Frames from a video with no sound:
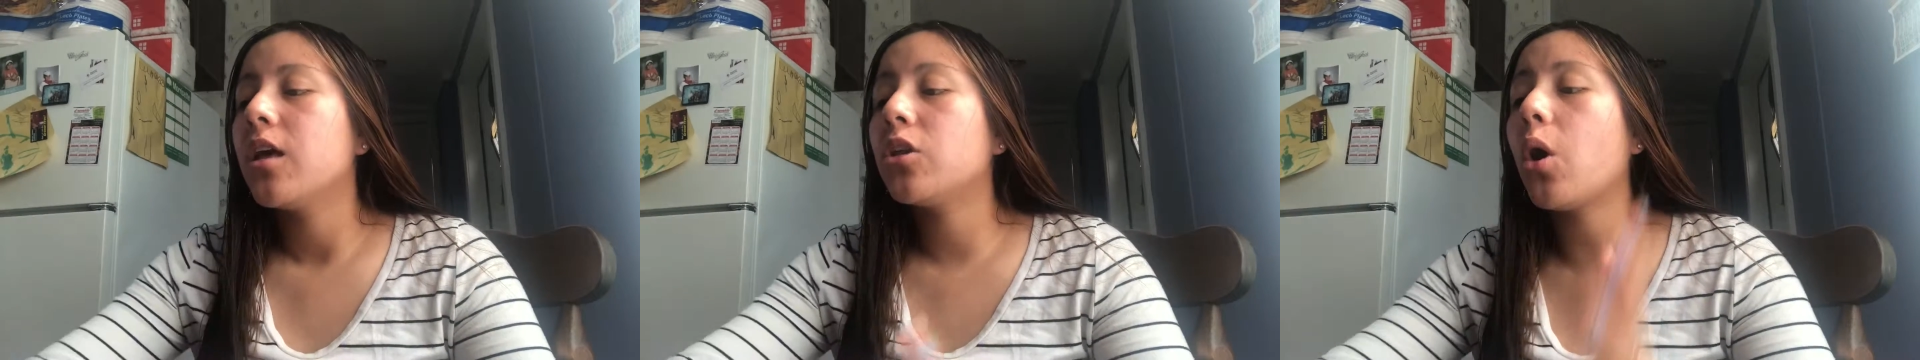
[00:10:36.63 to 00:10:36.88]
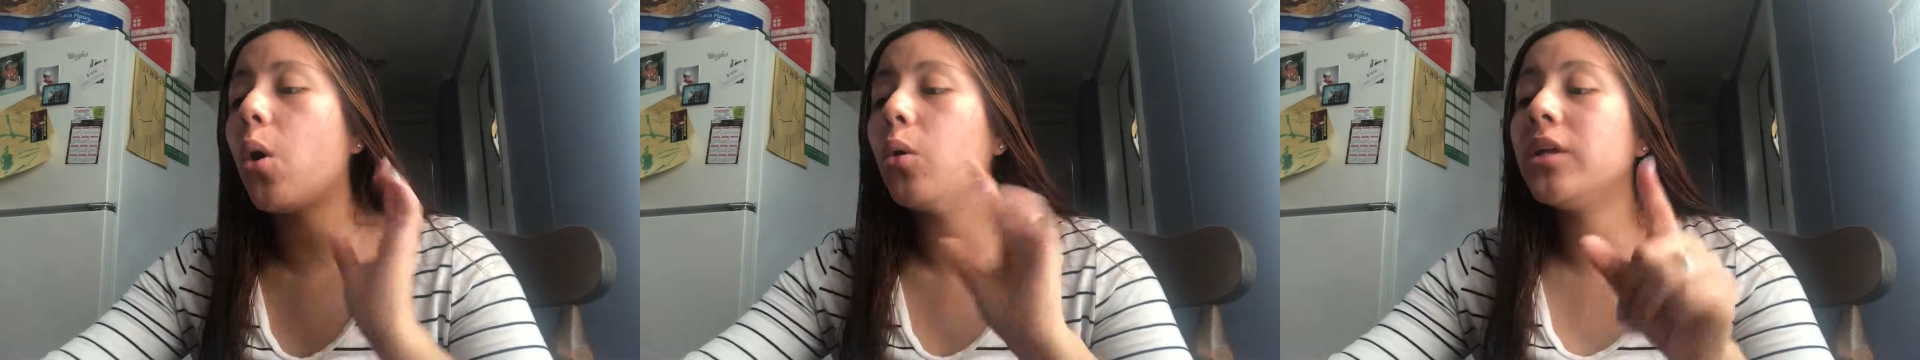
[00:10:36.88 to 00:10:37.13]

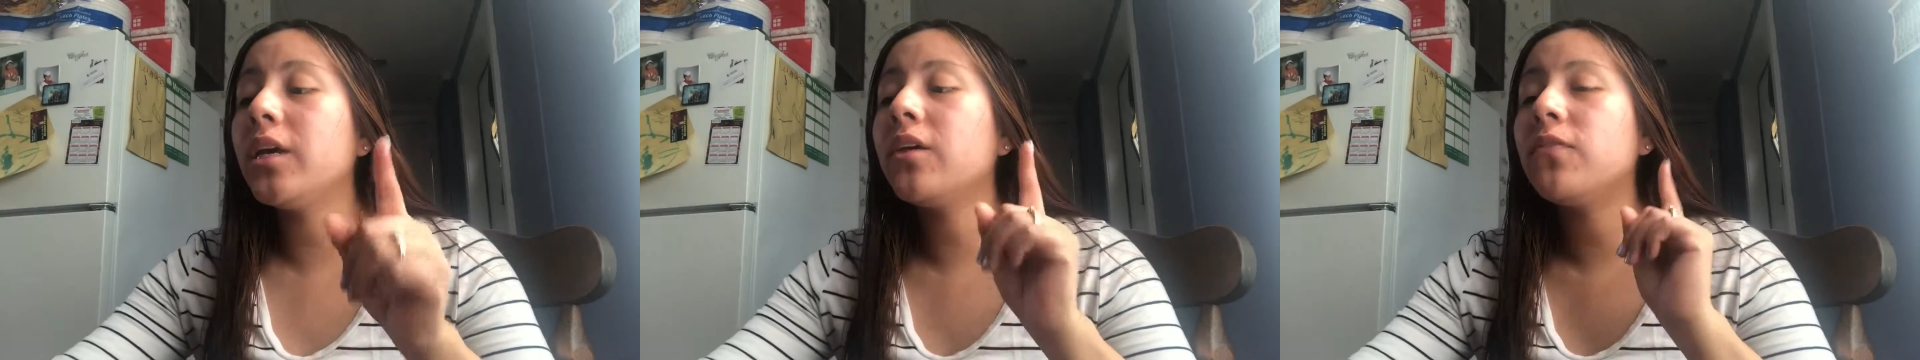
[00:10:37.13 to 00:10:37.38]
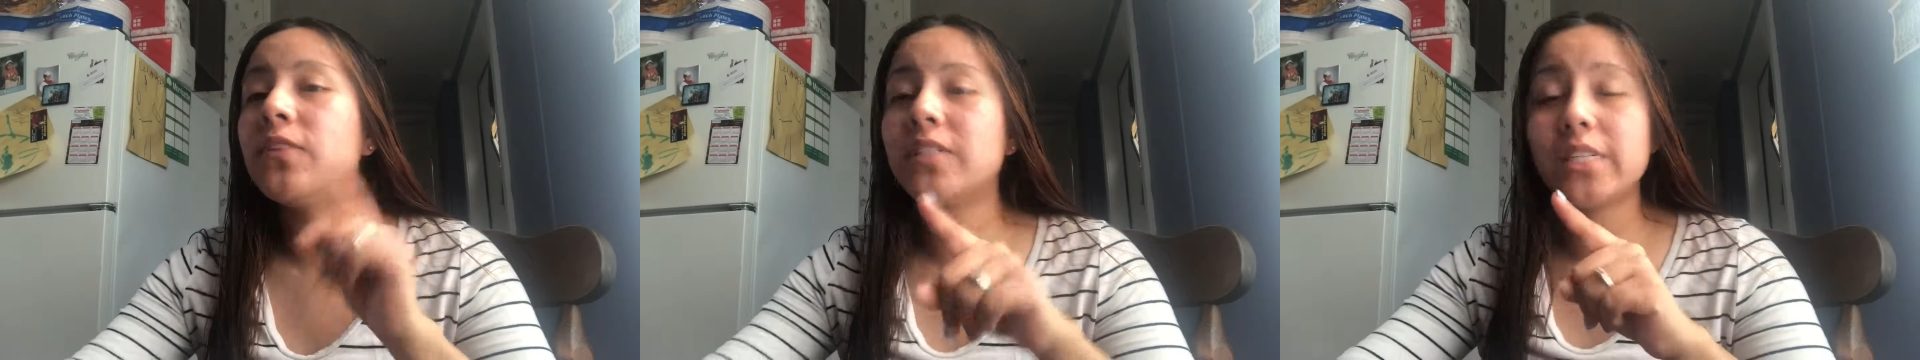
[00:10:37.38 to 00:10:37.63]
the
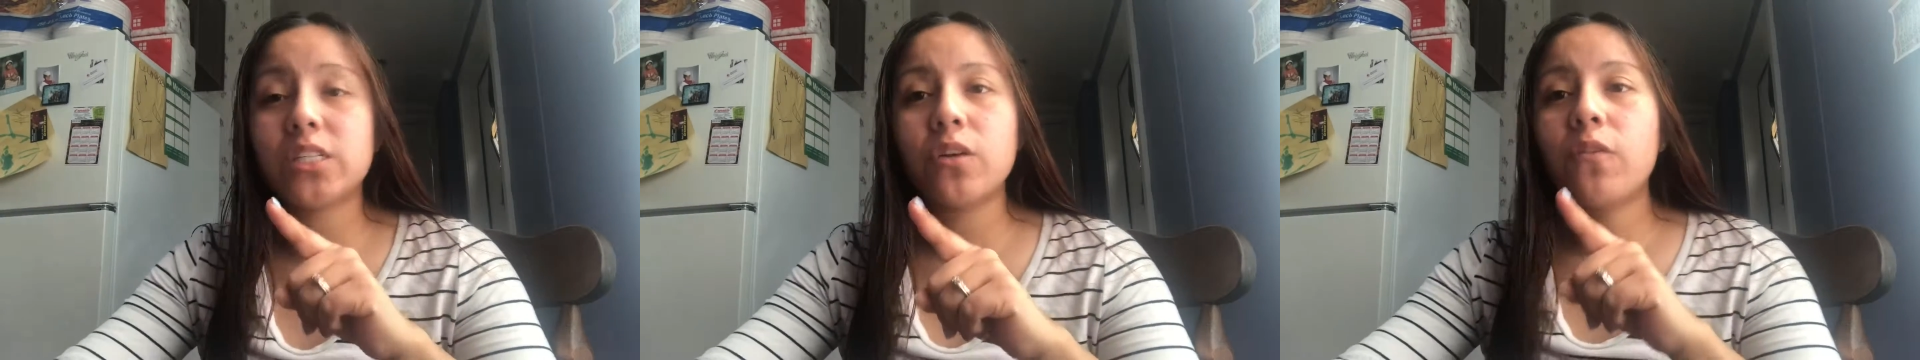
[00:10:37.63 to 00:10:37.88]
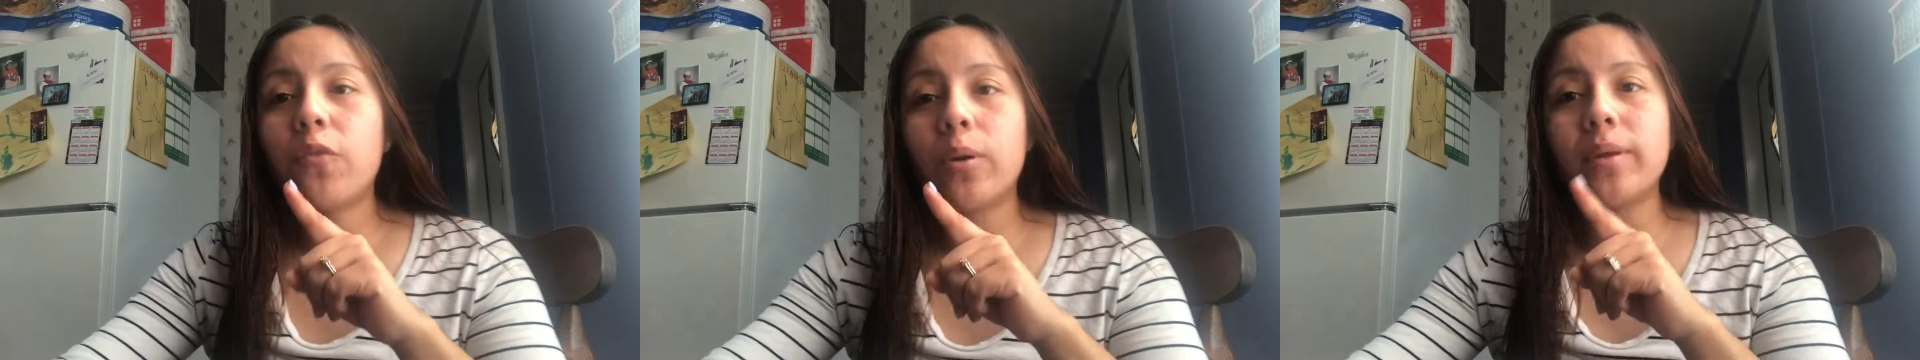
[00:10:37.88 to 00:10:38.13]
only
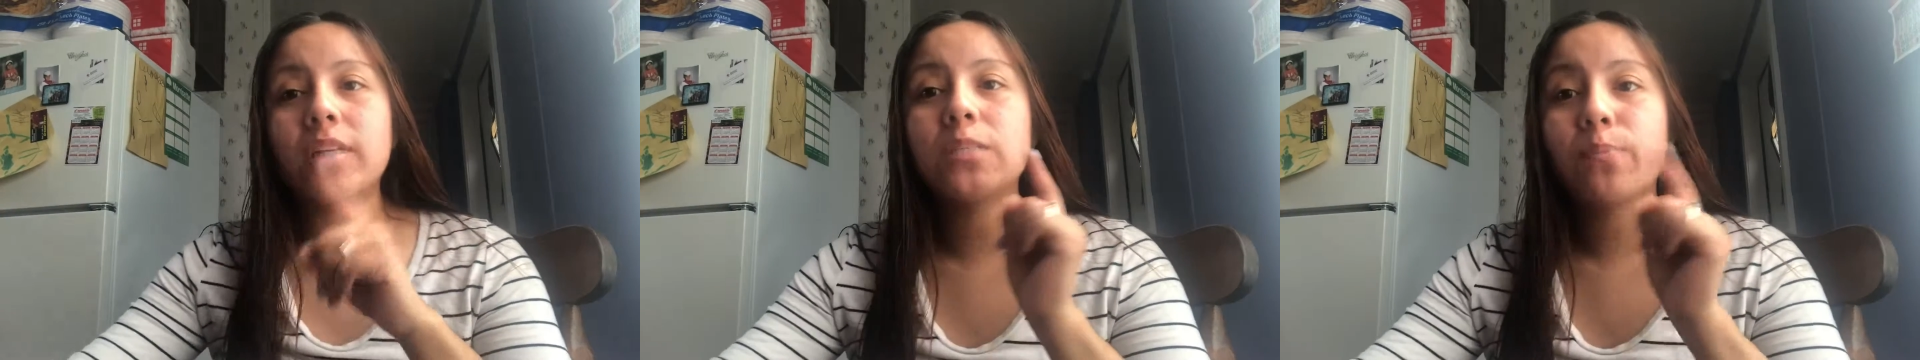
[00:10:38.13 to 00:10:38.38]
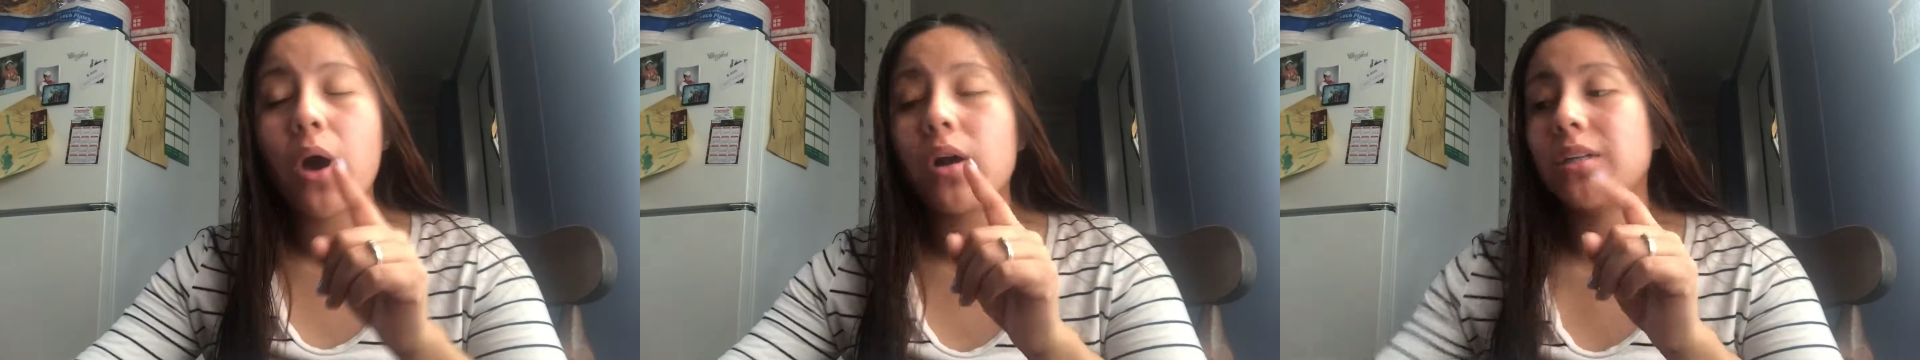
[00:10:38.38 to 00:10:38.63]
physician formulas
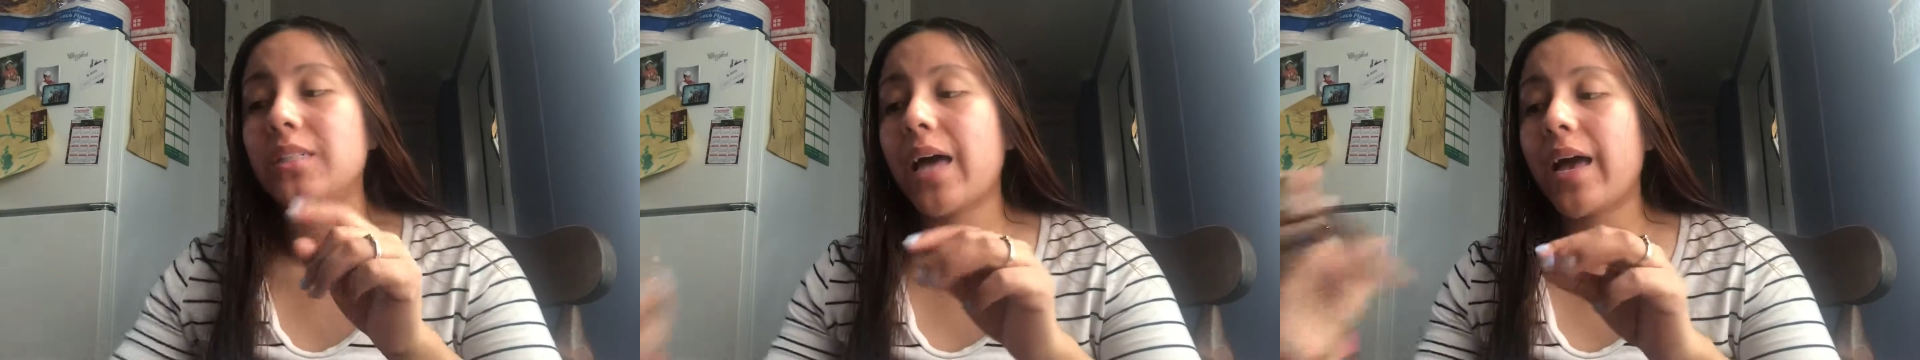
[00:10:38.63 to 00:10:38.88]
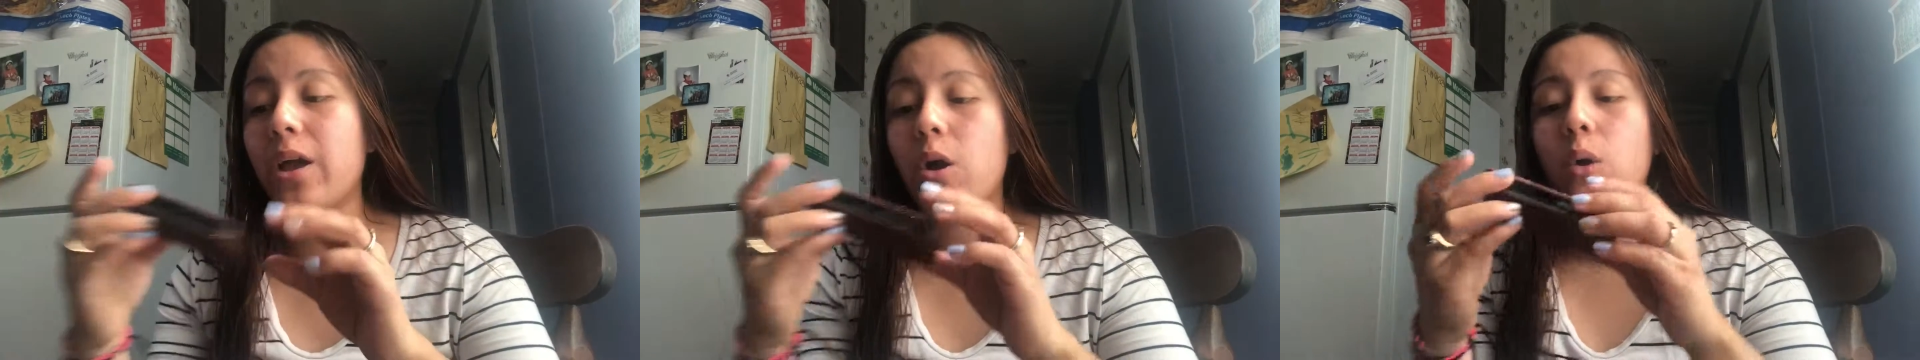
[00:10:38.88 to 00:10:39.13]
products that i